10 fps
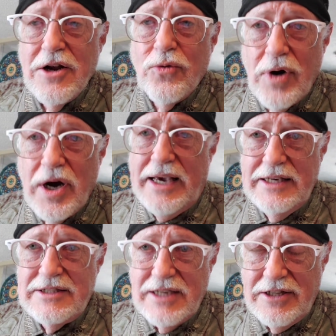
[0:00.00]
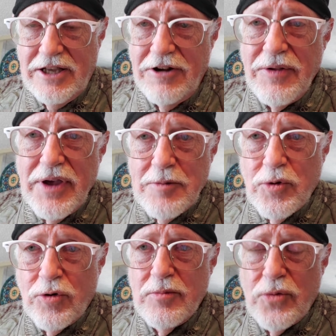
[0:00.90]
why he said that
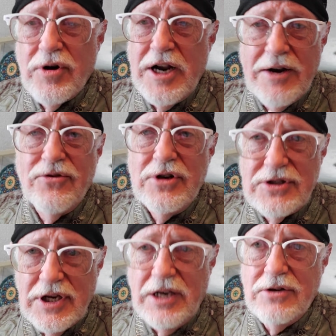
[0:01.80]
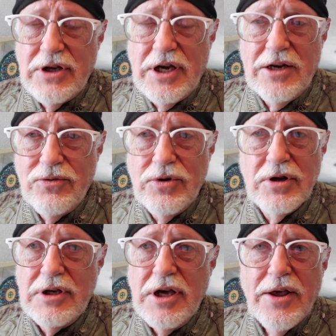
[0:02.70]
more and more every single day and
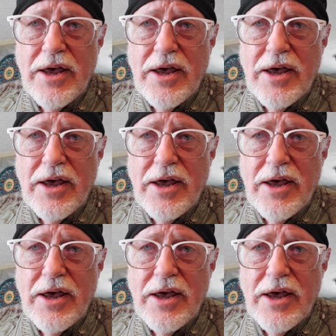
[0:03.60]
really